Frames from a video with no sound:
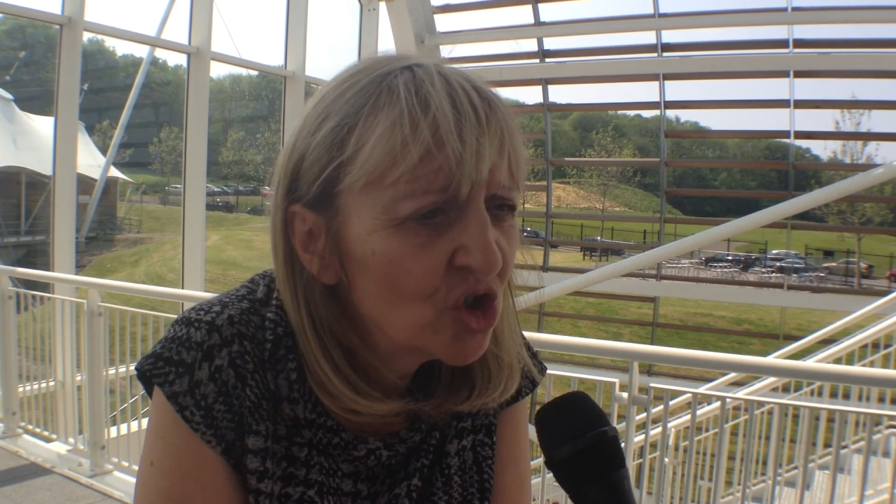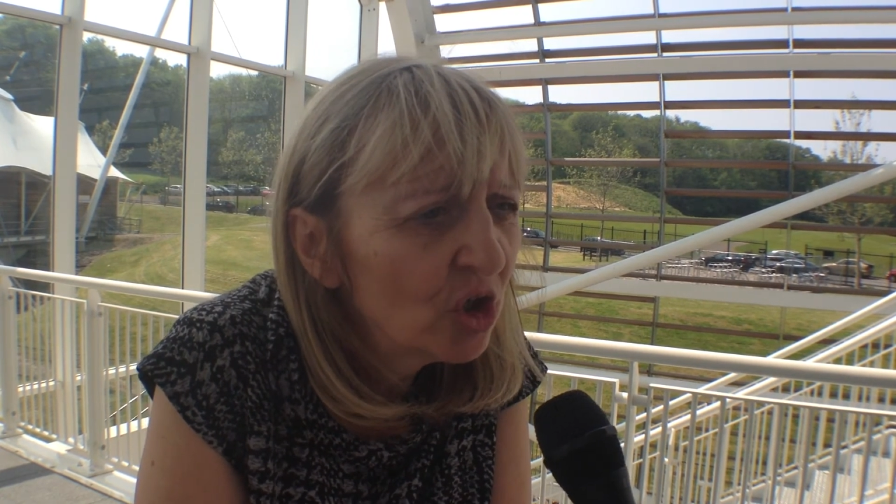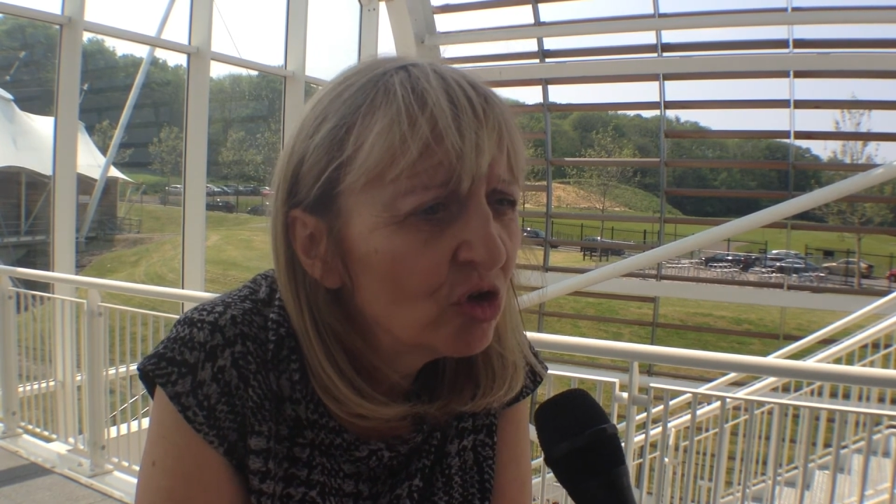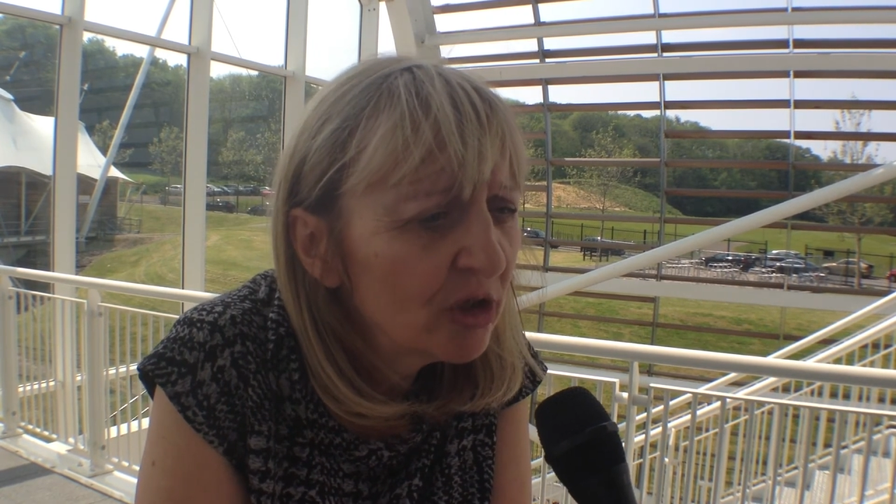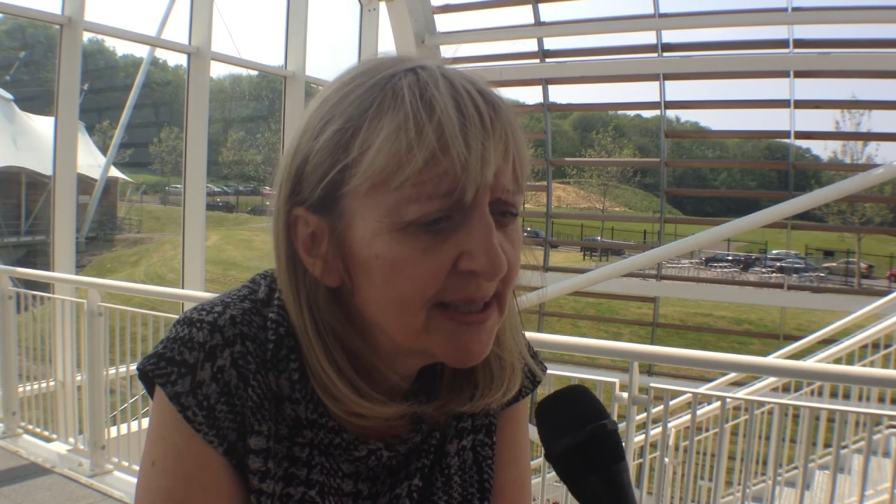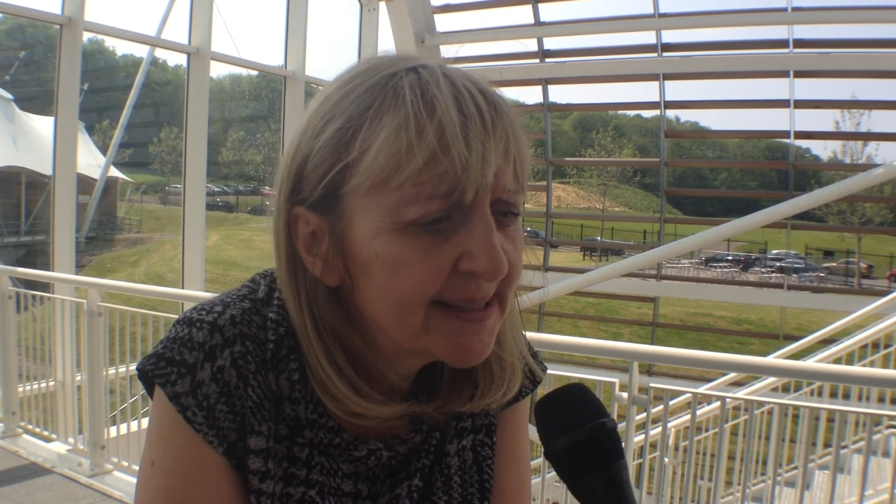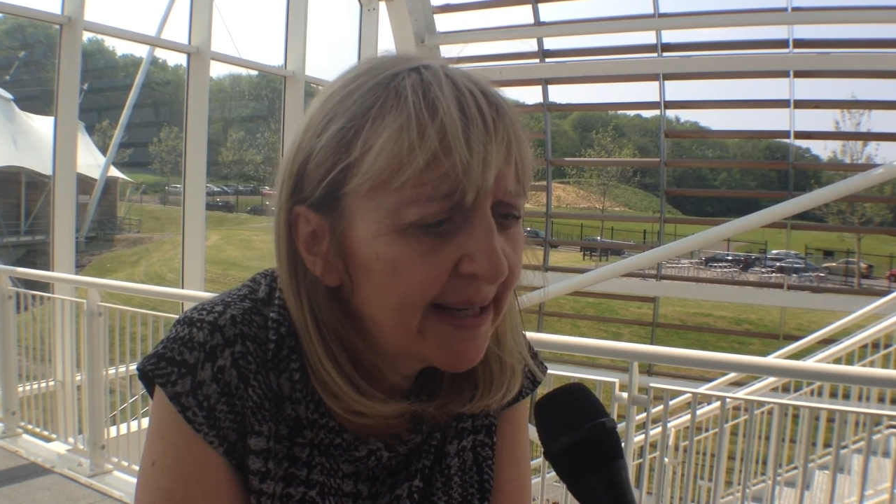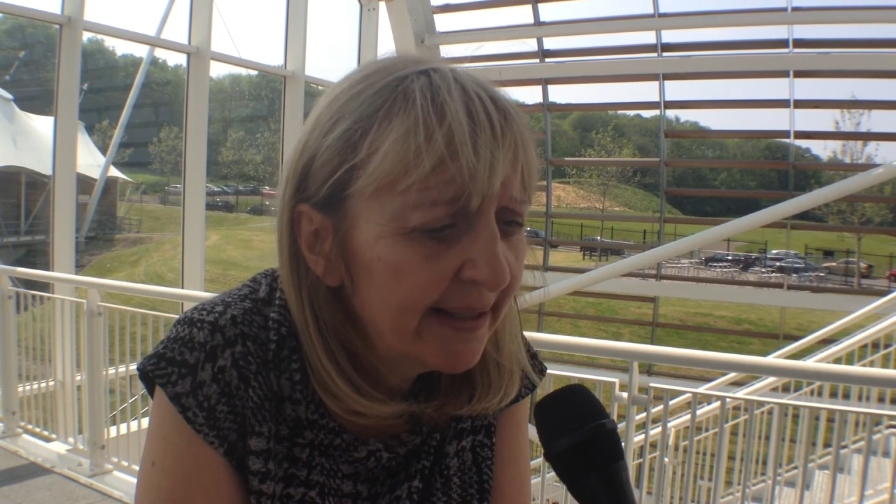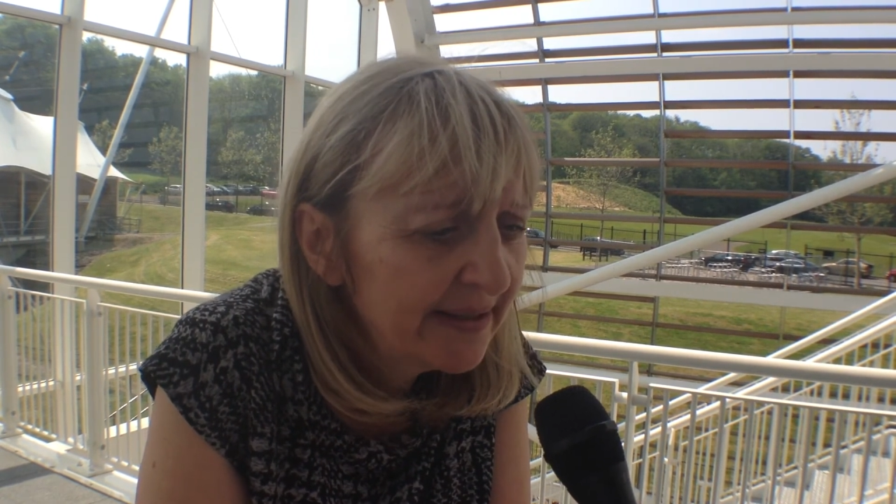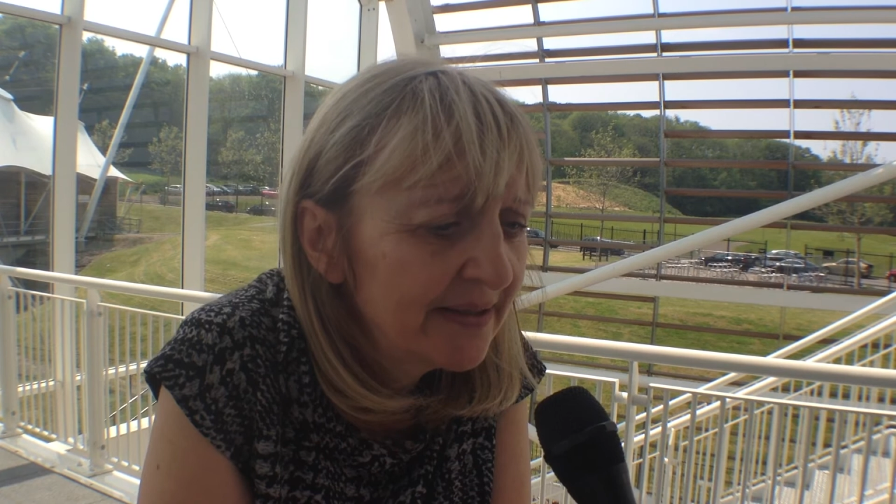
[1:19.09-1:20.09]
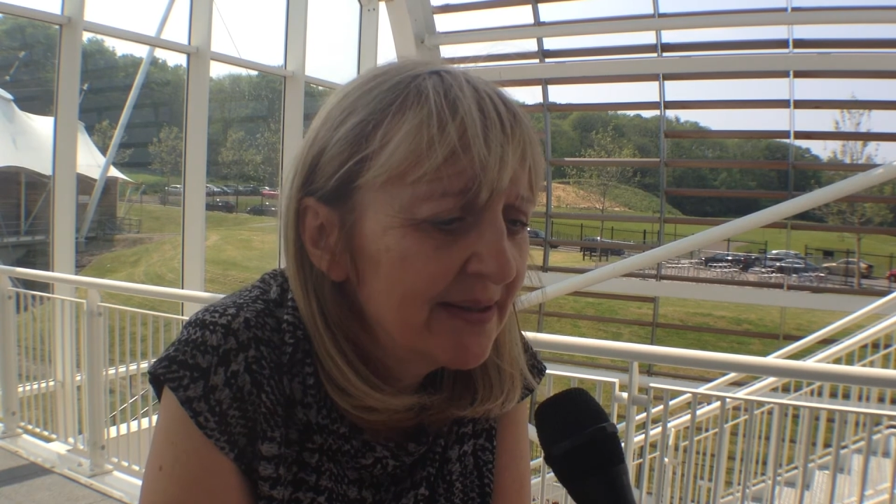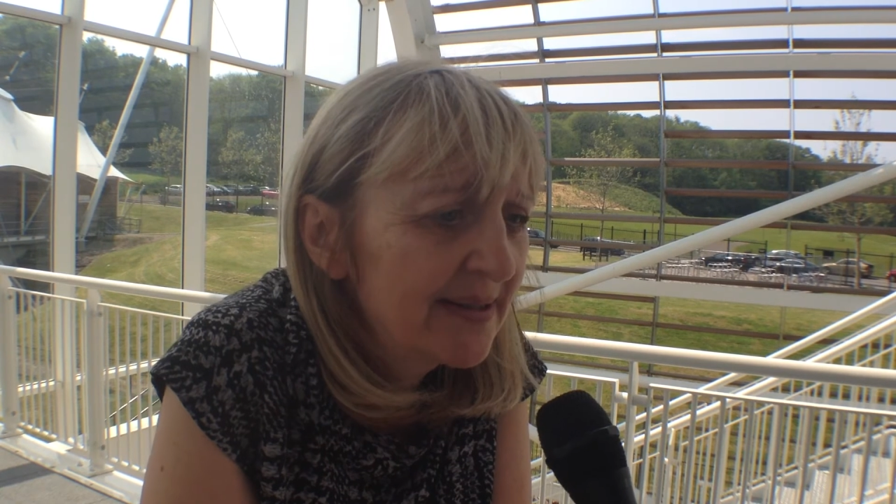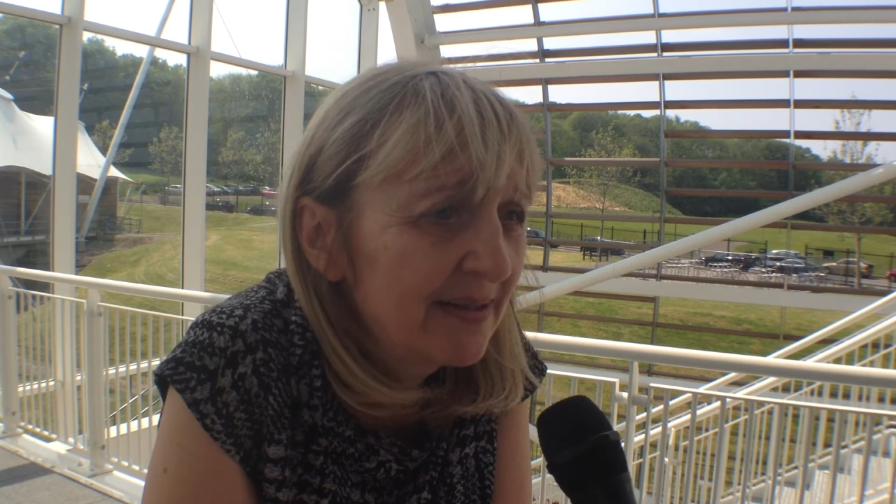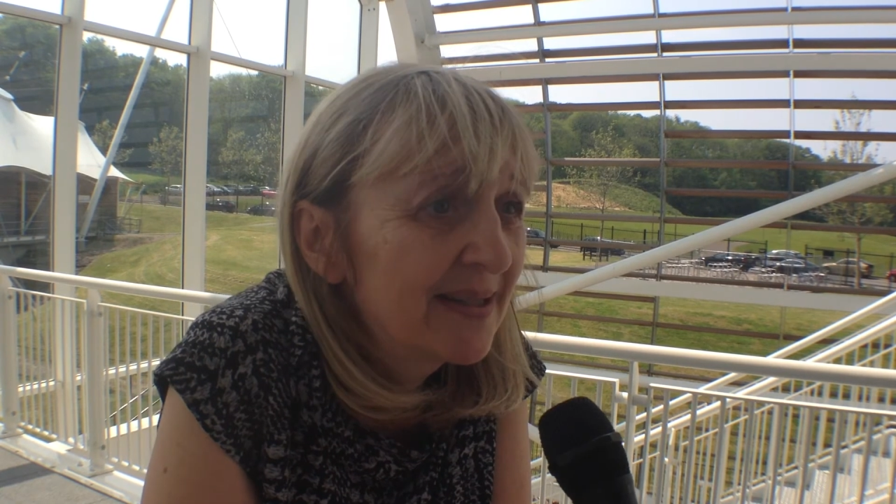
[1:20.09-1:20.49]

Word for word: children standards,